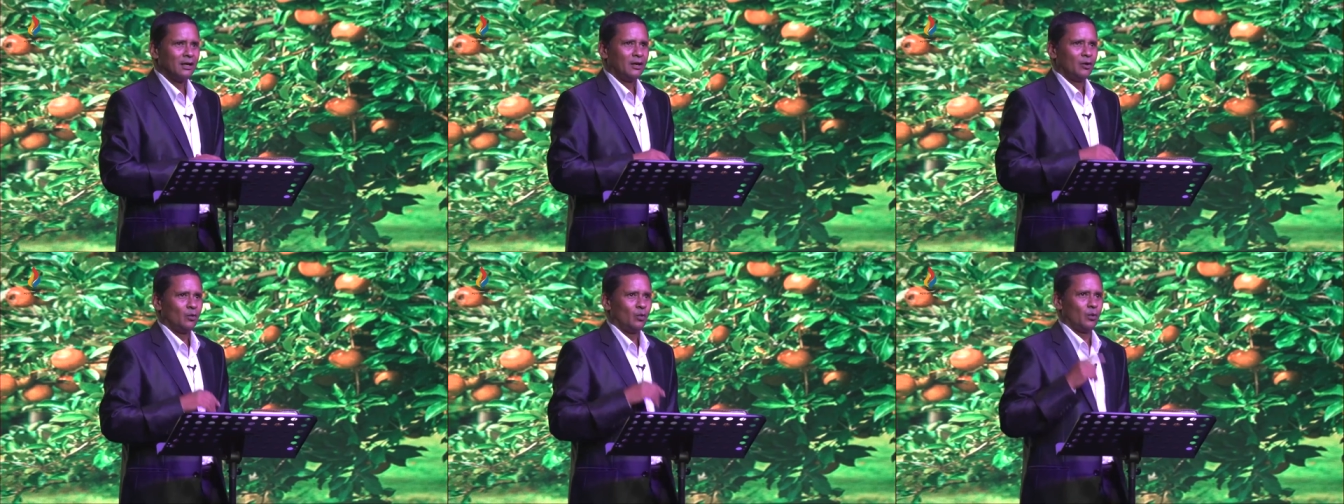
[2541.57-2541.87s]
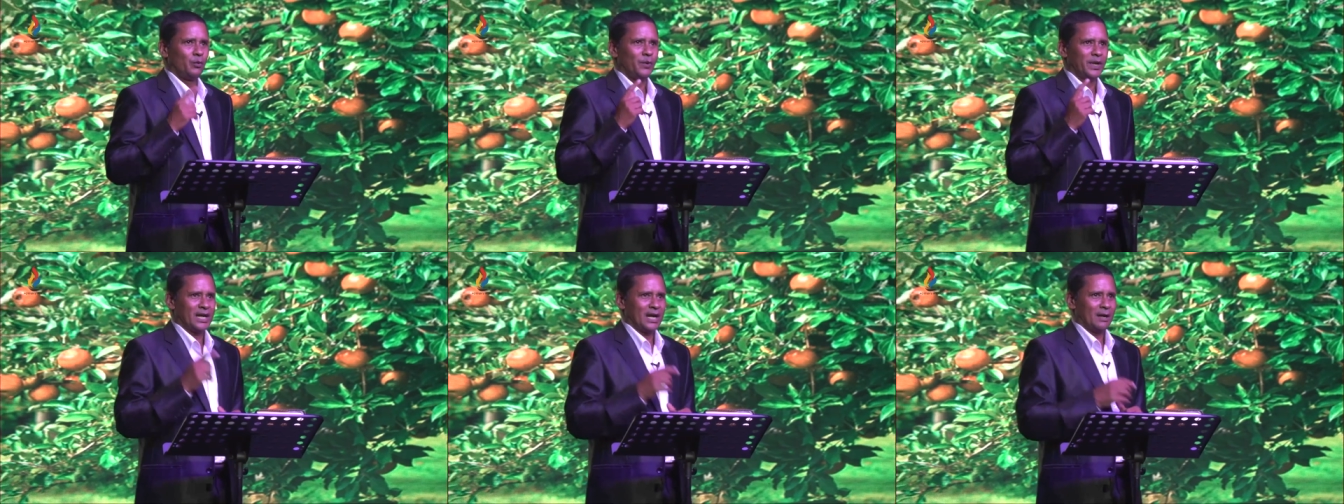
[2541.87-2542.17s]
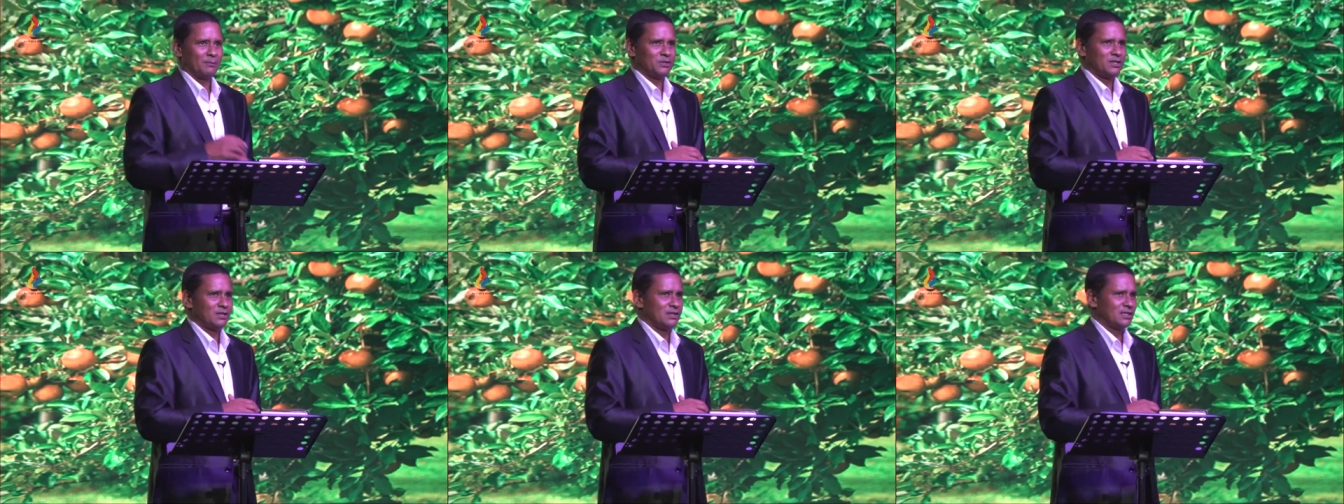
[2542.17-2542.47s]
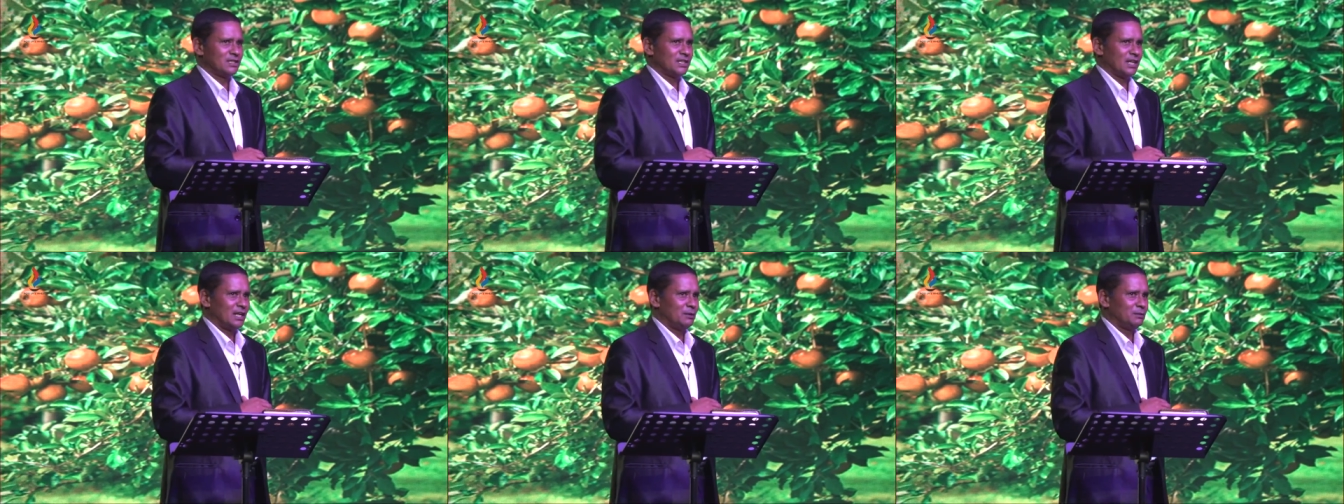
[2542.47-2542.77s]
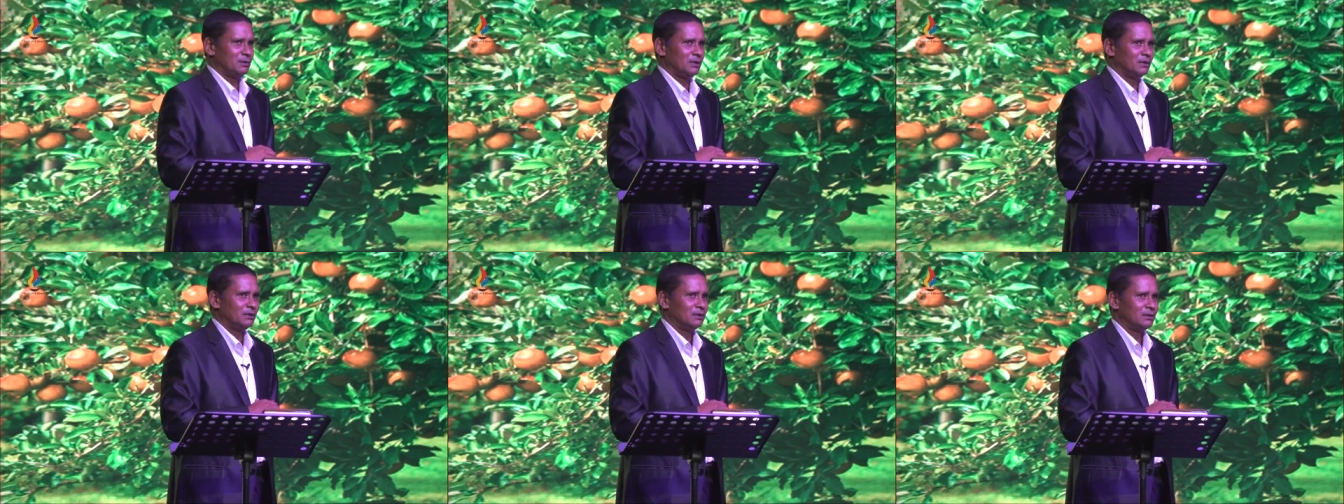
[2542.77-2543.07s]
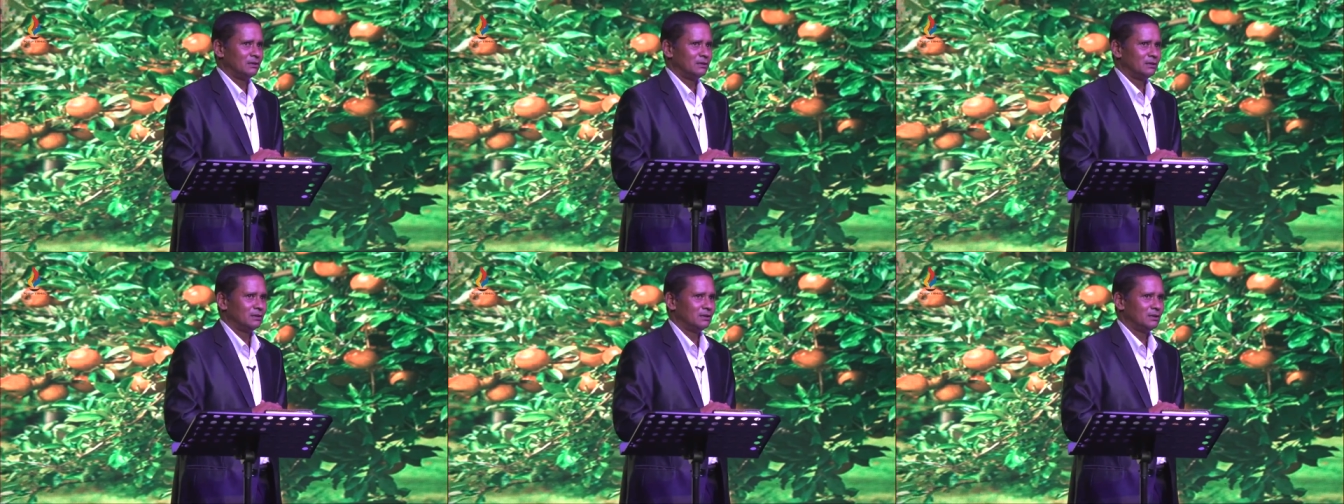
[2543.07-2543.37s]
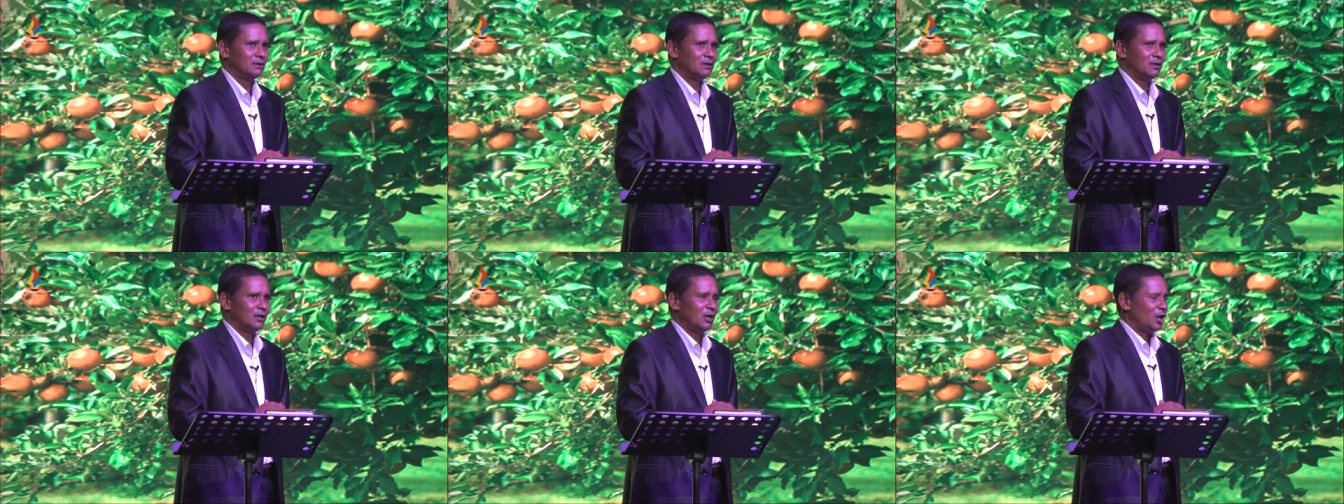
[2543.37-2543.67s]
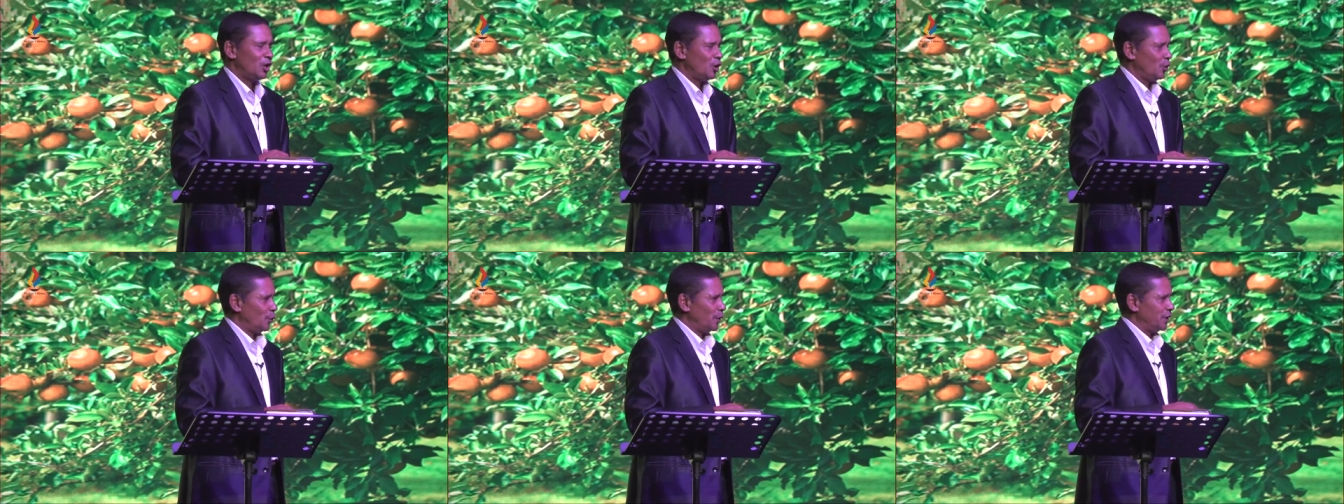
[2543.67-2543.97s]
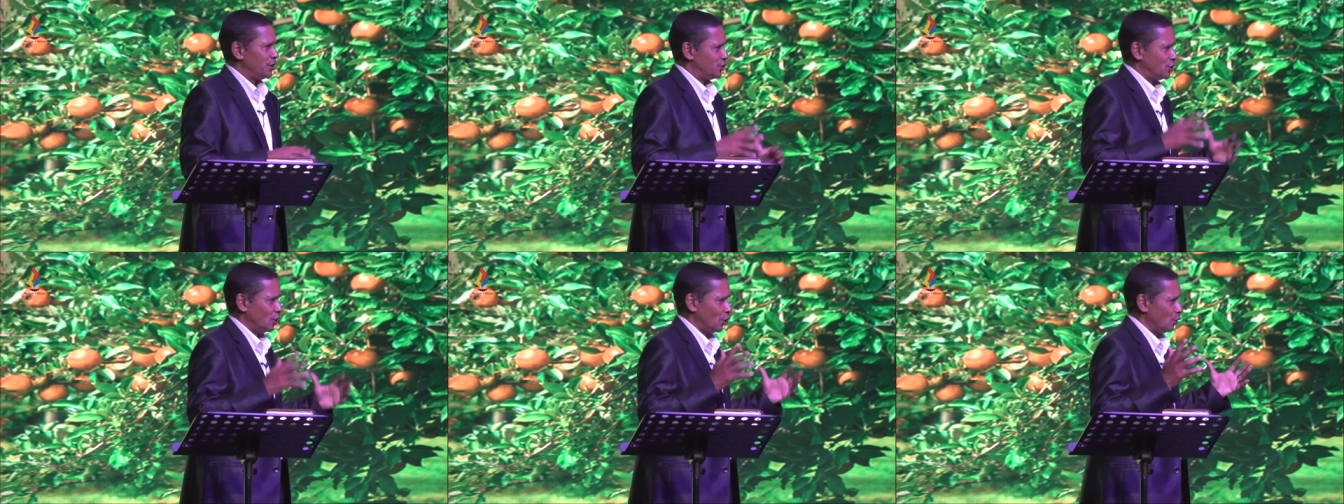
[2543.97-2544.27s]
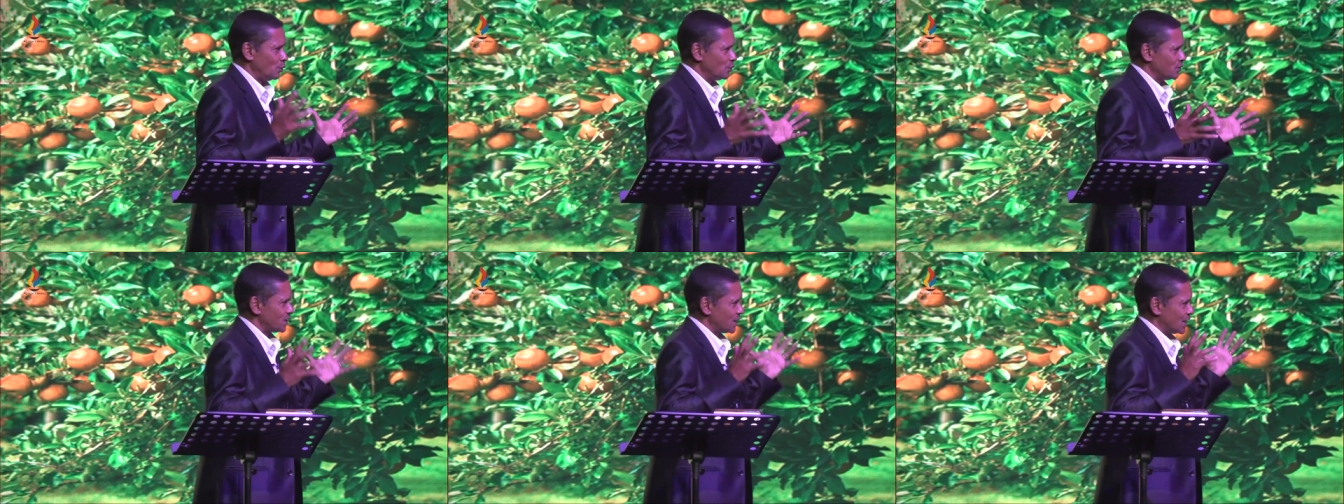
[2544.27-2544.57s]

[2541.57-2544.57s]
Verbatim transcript: When we come to the table, we don't